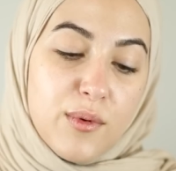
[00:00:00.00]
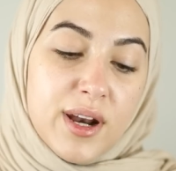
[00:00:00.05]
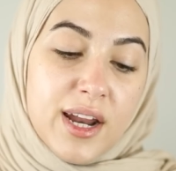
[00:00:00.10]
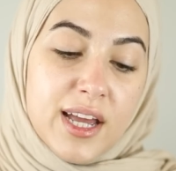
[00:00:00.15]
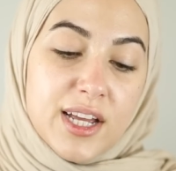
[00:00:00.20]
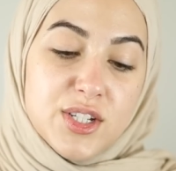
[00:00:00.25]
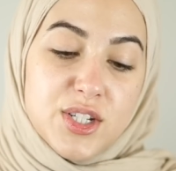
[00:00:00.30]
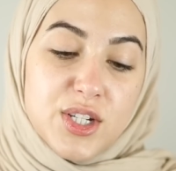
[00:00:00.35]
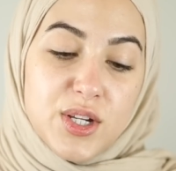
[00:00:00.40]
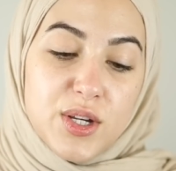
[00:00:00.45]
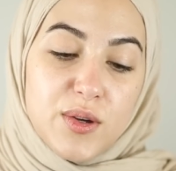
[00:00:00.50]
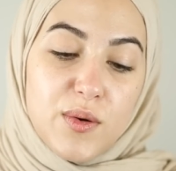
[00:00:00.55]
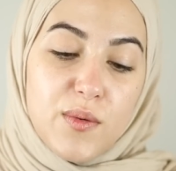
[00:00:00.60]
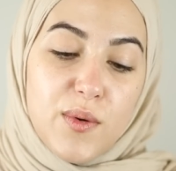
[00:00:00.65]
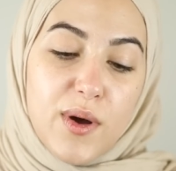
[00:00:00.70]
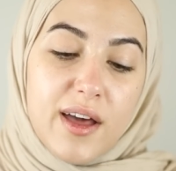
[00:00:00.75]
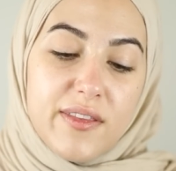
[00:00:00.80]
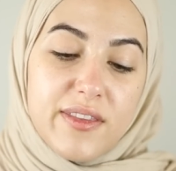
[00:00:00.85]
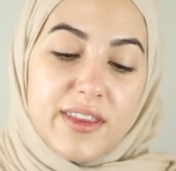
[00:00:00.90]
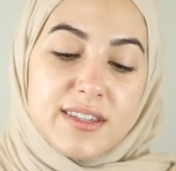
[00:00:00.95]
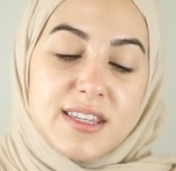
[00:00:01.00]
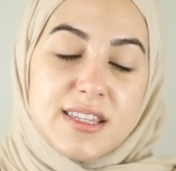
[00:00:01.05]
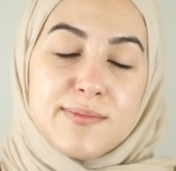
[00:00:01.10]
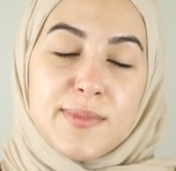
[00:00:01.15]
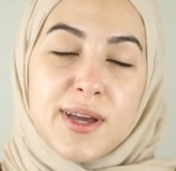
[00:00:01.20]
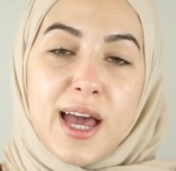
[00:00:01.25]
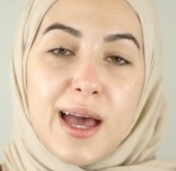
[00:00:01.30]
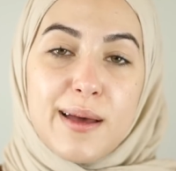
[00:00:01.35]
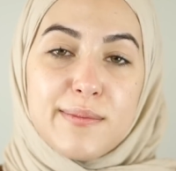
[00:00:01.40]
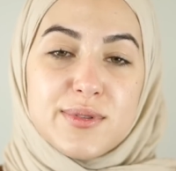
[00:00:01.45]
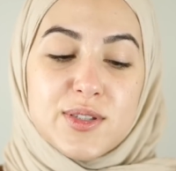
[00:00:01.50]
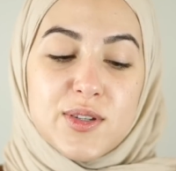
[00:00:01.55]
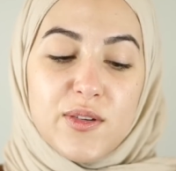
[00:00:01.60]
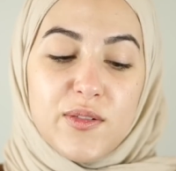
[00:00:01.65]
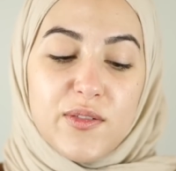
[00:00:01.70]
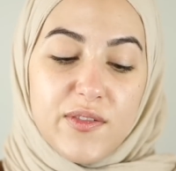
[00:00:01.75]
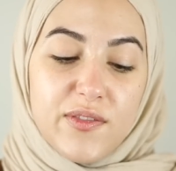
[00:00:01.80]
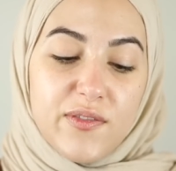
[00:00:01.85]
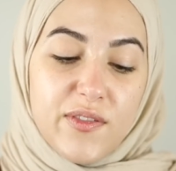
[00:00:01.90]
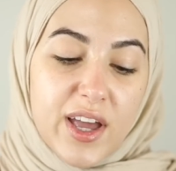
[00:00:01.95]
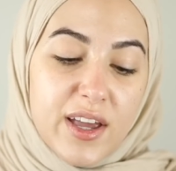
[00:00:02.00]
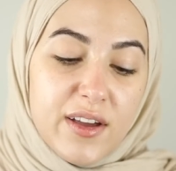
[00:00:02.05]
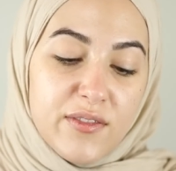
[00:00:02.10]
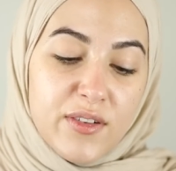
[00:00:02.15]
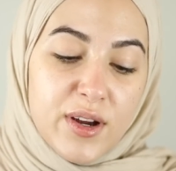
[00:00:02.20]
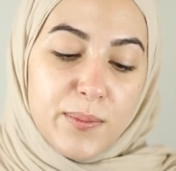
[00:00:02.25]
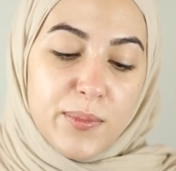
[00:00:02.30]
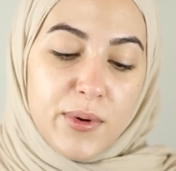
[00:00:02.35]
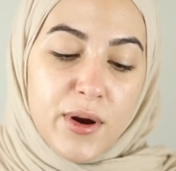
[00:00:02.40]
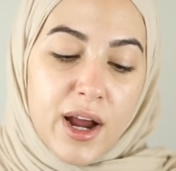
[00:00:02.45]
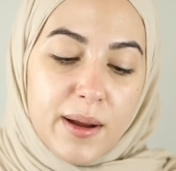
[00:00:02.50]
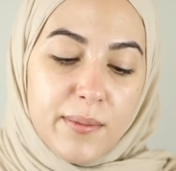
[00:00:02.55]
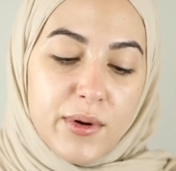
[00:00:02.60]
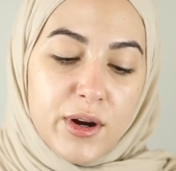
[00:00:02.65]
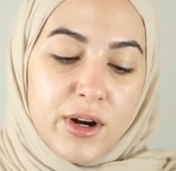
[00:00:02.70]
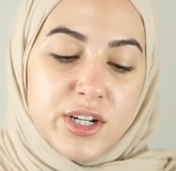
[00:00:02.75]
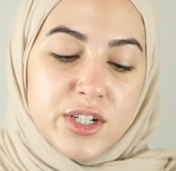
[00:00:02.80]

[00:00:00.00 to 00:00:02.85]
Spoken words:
when I do, this is my absolute favorite primer.